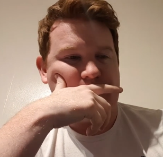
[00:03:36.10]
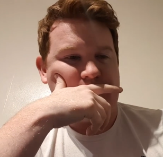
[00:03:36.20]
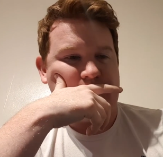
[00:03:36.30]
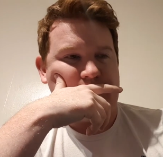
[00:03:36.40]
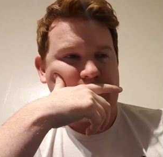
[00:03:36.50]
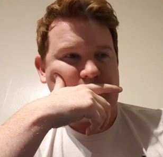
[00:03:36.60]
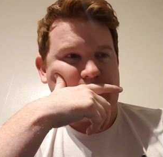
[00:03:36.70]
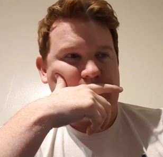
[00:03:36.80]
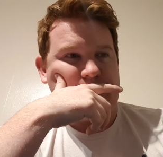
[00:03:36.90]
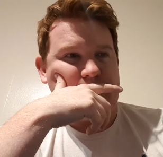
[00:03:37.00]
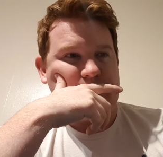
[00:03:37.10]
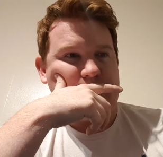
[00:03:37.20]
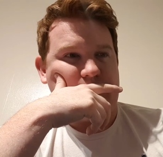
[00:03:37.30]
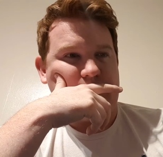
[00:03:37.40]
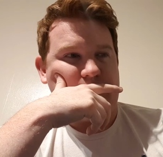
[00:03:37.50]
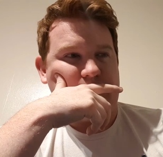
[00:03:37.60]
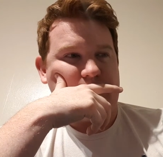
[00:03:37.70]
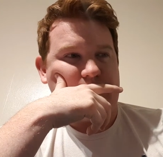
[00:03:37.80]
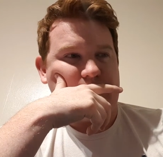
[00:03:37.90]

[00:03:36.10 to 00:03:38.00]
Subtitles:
(no one is talking)